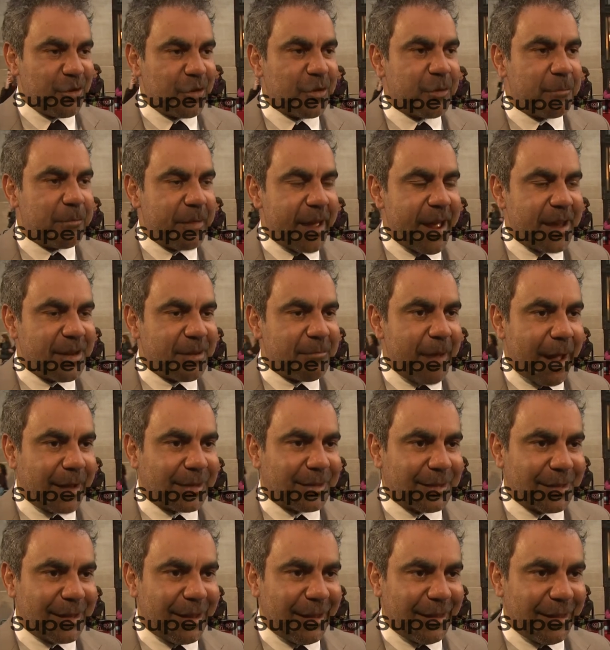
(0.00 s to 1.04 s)
not the band are back
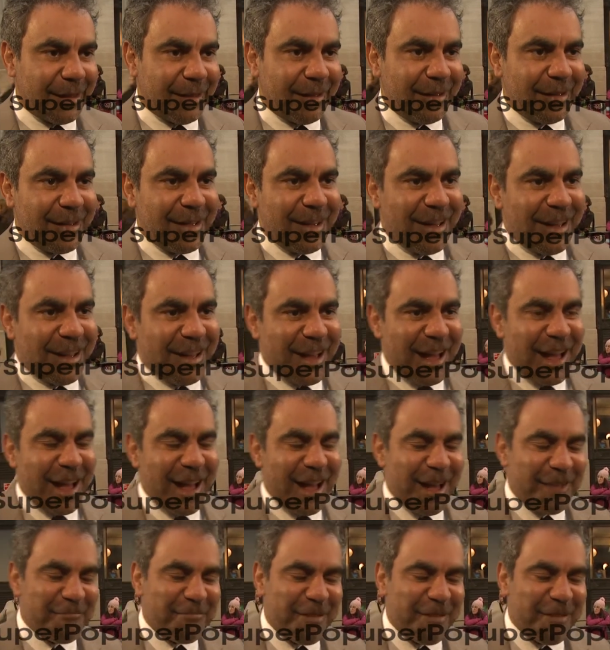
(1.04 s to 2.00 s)
together, uh,